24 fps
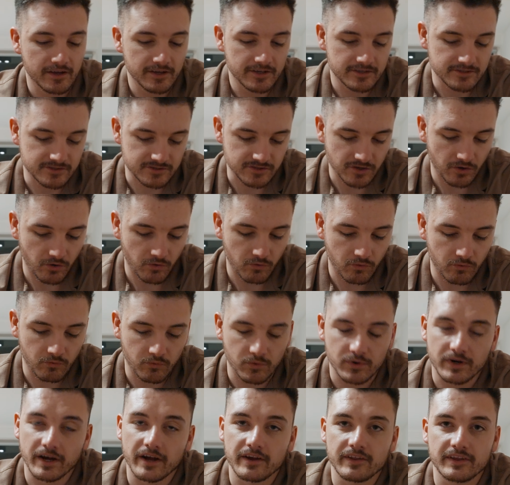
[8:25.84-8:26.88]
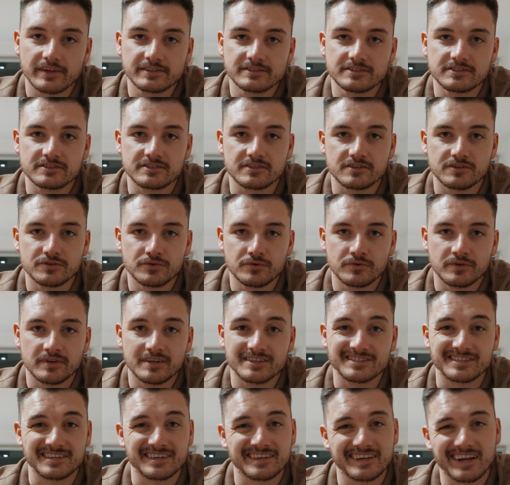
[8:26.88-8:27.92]
So what I like to do
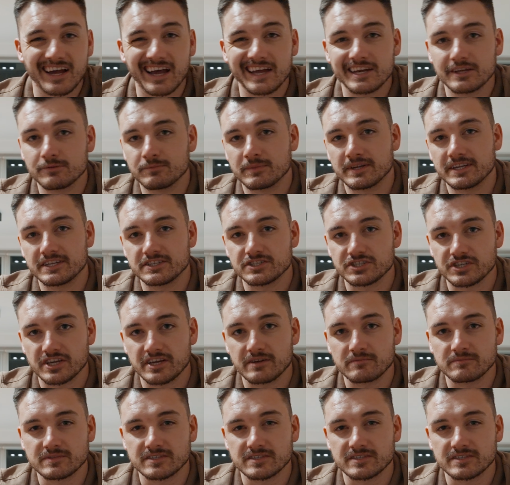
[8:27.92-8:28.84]
is a 90-minute jam